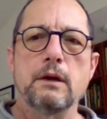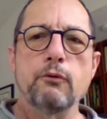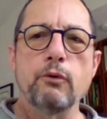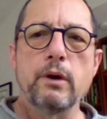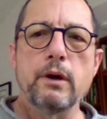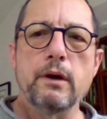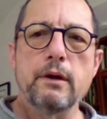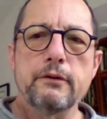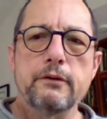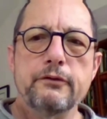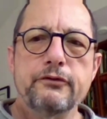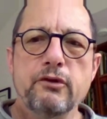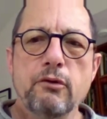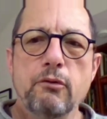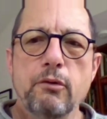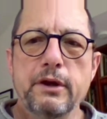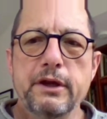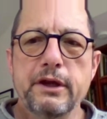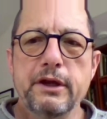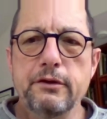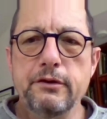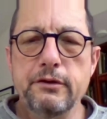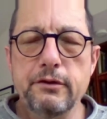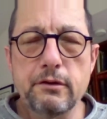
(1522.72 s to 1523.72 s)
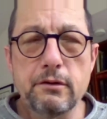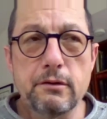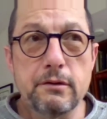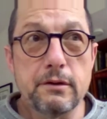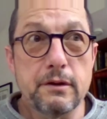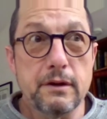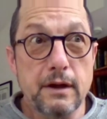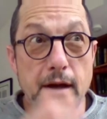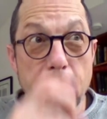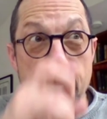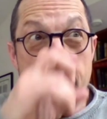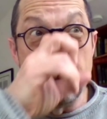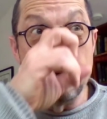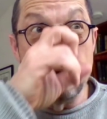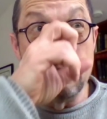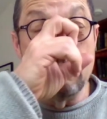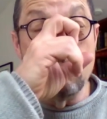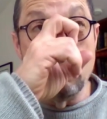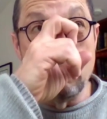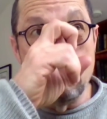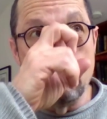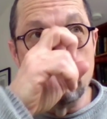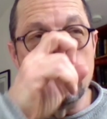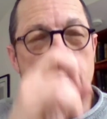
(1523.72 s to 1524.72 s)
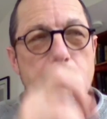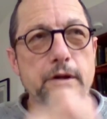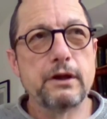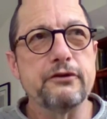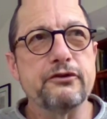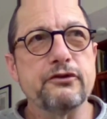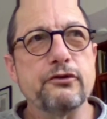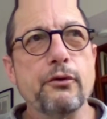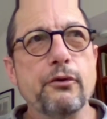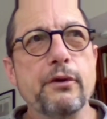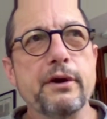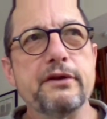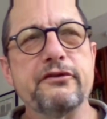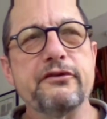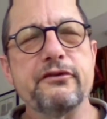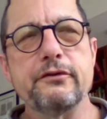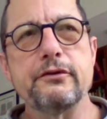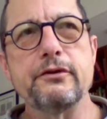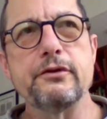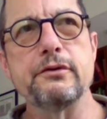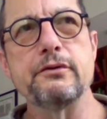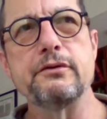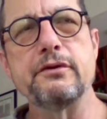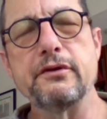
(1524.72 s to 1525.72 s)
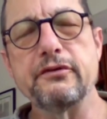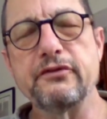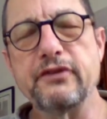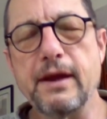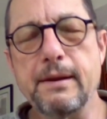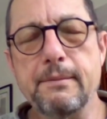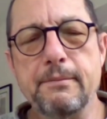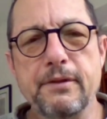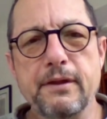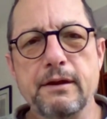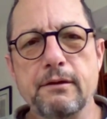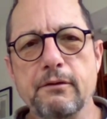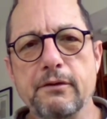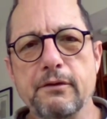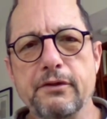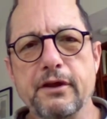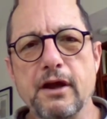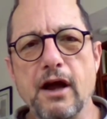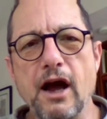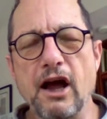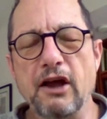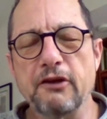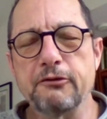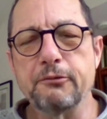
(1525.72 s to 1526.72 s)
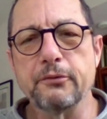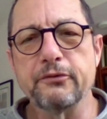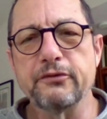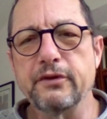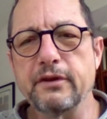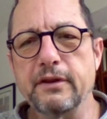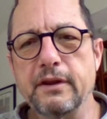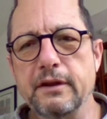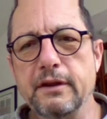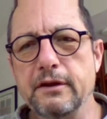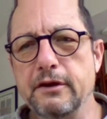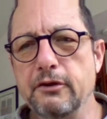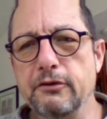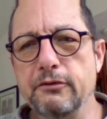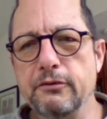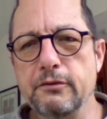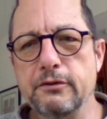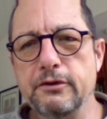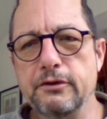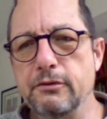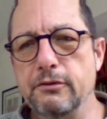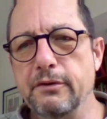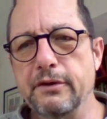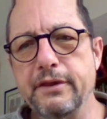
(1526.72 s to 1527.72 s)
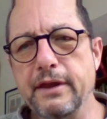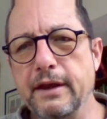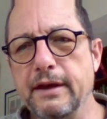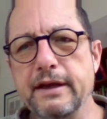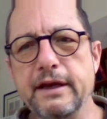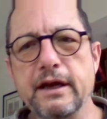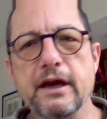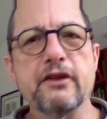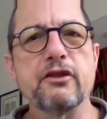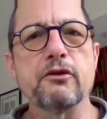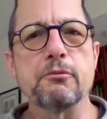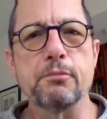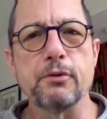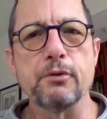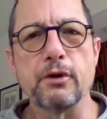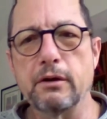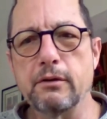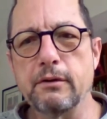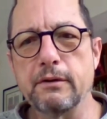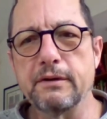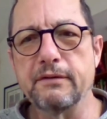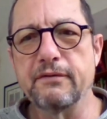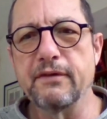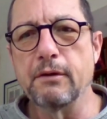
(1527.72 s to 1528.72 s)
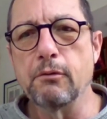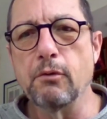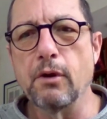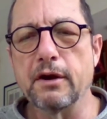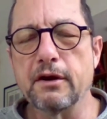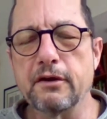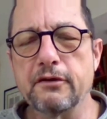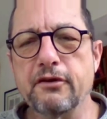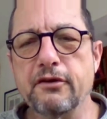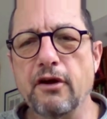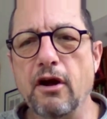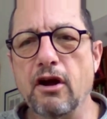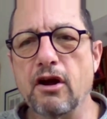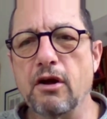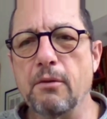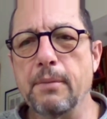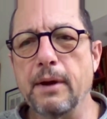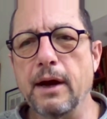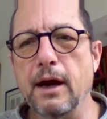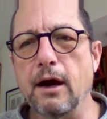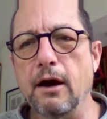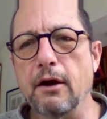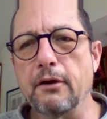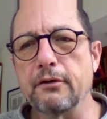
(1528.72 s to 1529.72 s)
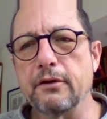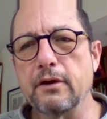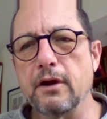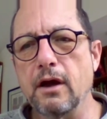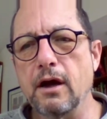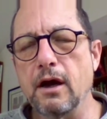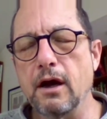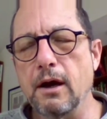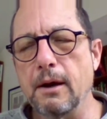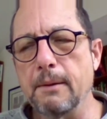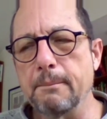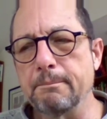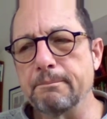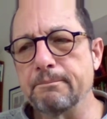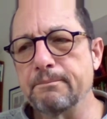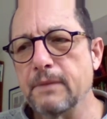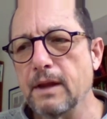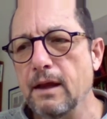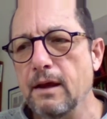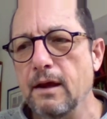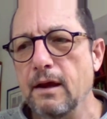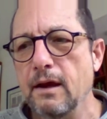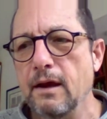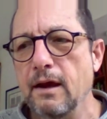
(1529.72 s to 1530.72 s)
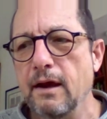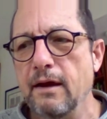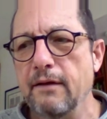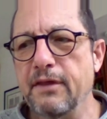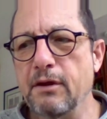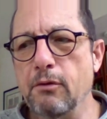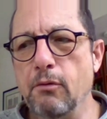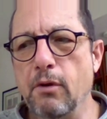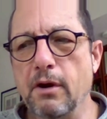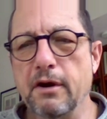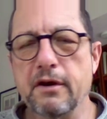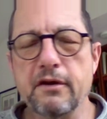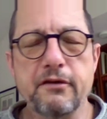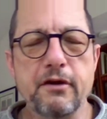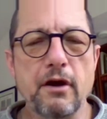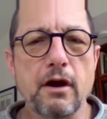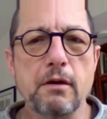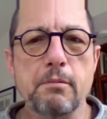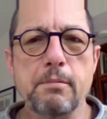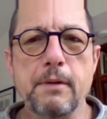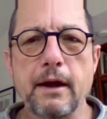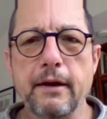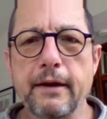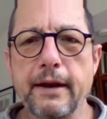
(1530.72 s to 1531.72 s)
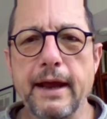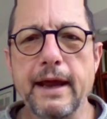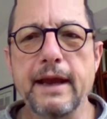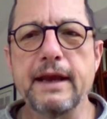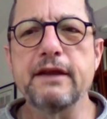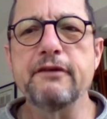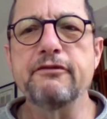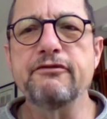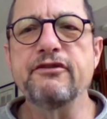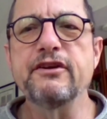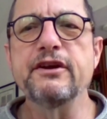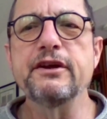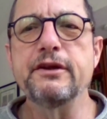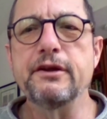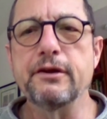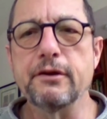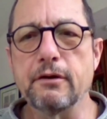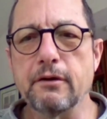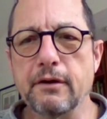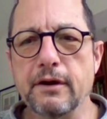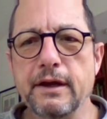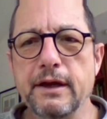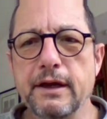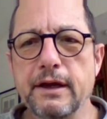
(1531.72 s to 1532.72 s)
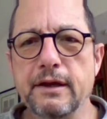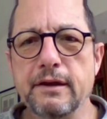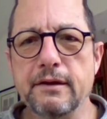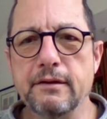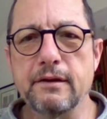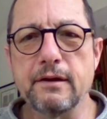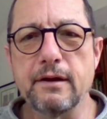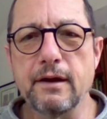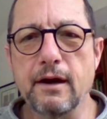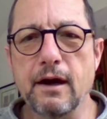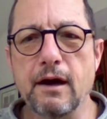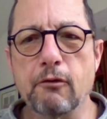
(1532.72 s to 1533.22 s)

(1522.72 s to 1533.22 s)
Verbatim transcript: Well, so what you do, I mean, historians do the same thing with the Gospels that you do with any other book. If they want to talk about, um, if they want to talk about any figure in